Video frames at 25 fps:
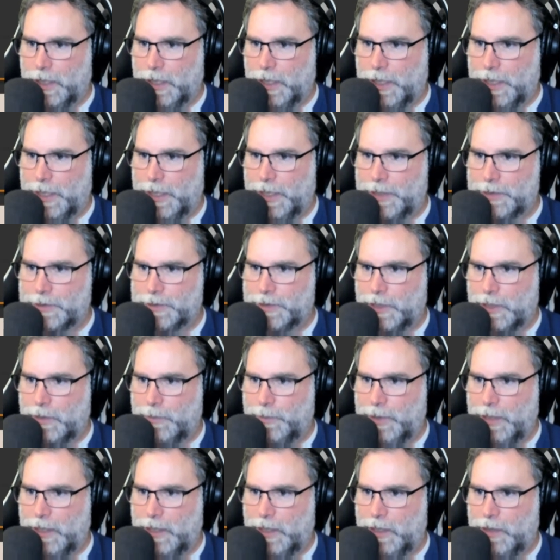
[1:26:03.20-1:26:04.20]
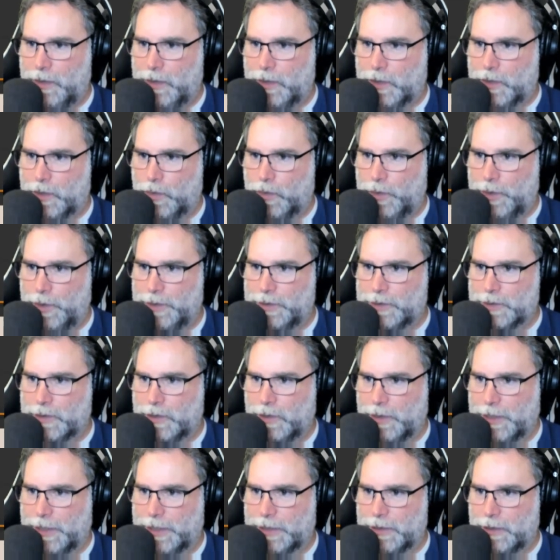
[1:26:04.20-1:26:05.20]
and it's gonna be the coins
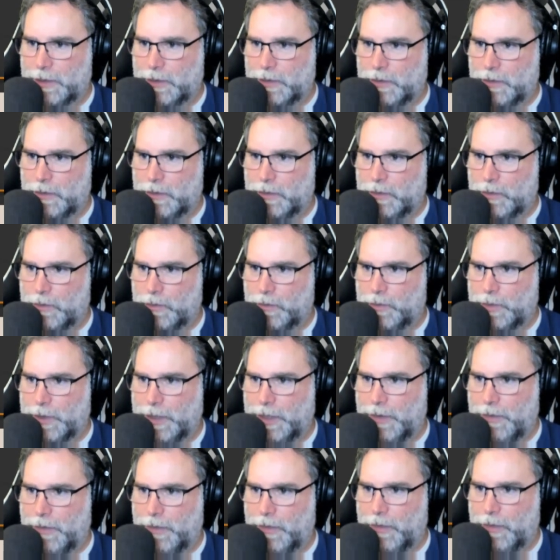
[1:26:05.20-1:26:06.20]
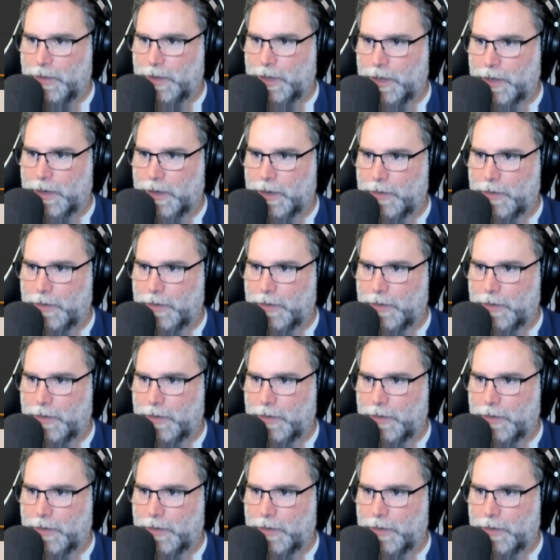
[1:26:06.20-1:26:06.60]
collected right there.